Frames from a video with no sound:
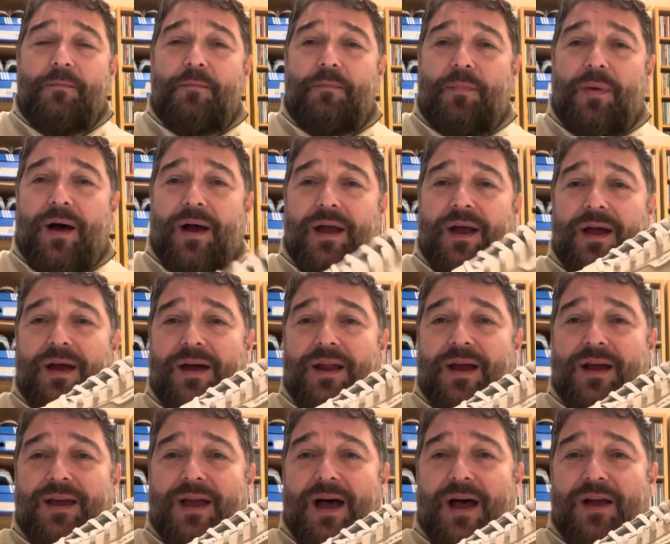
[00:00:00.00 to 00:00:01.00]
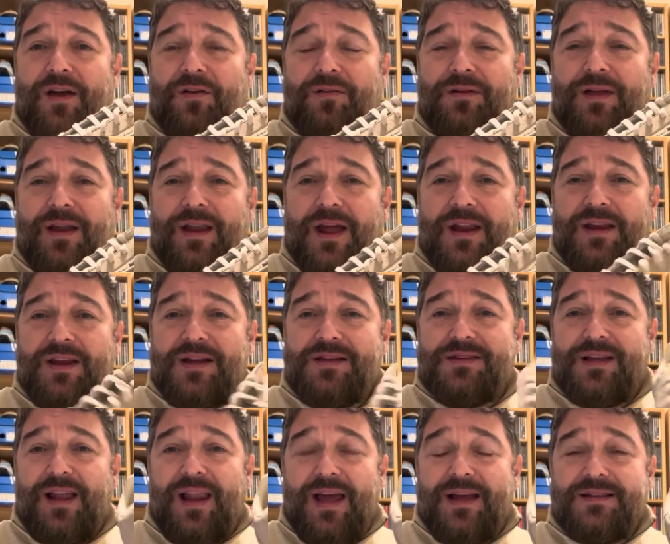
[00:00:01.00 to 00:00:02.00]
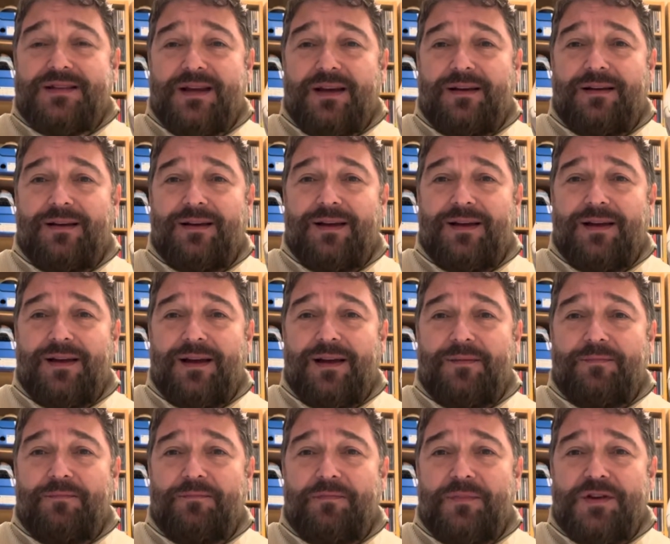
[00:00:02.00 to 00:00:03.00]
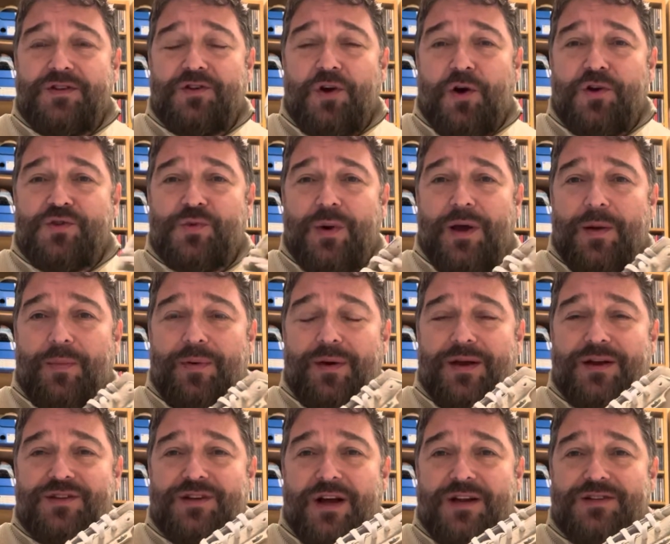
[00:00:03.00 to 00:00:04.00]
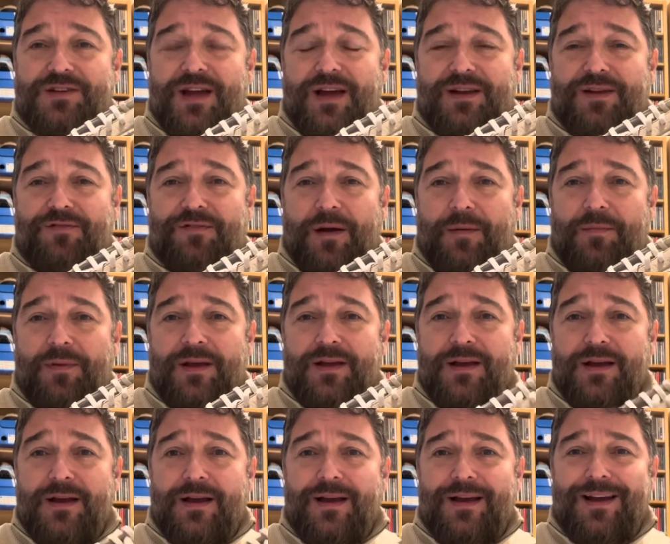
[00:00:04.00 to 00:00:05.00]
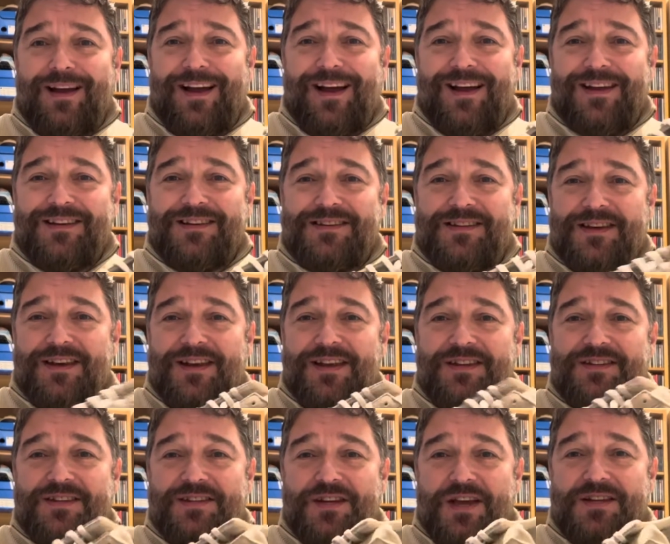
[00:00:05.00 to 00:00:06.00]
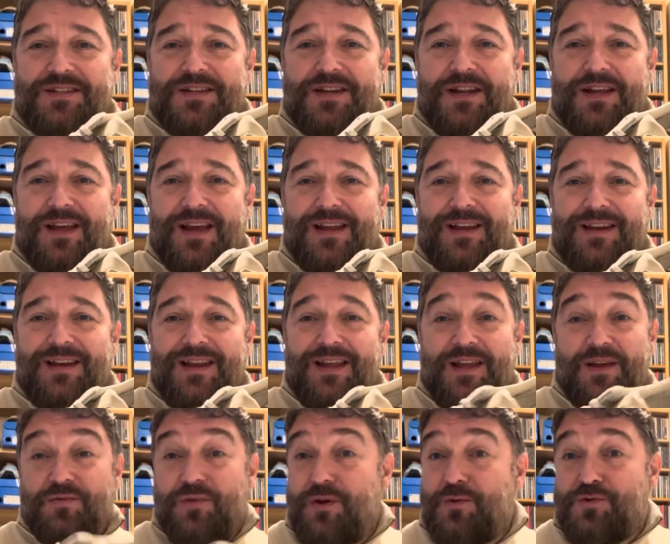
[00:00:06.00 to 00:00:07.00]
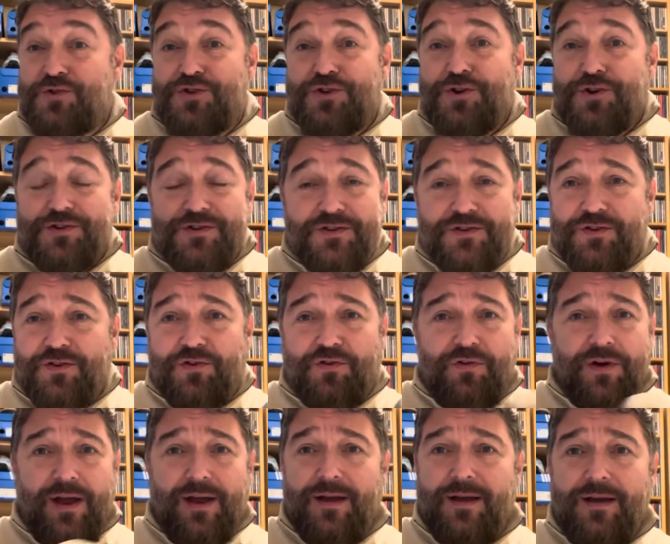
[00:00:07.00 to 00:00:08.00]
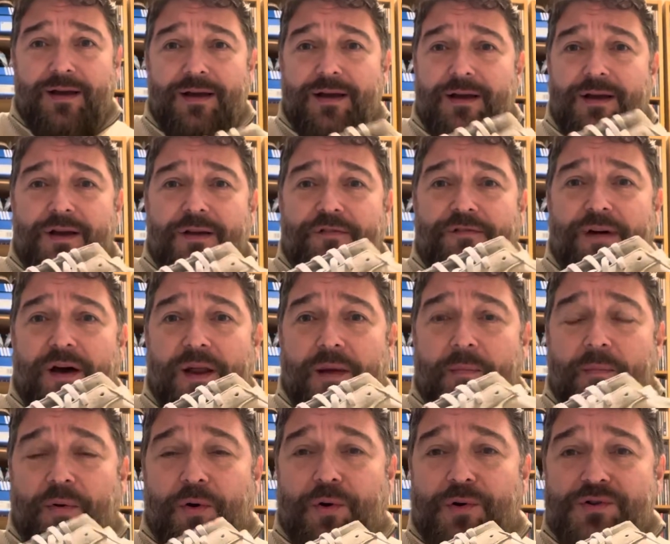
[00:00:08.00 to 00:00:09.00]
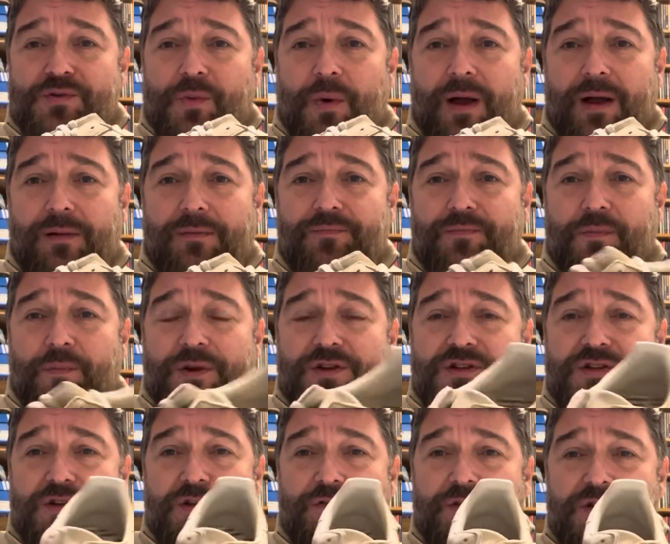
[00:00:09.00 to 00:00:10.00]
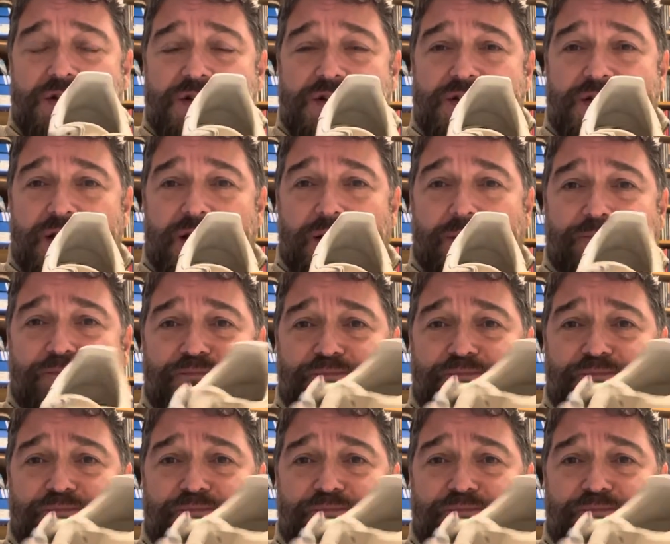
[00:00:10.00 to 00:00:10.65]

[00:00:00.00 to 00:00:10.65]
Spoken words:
by a guy on an Adidas collector. He's got a Twitter page actually, Adi Family, and he suggested it, and it was chosen. So great fan input as well, which is lovely to see,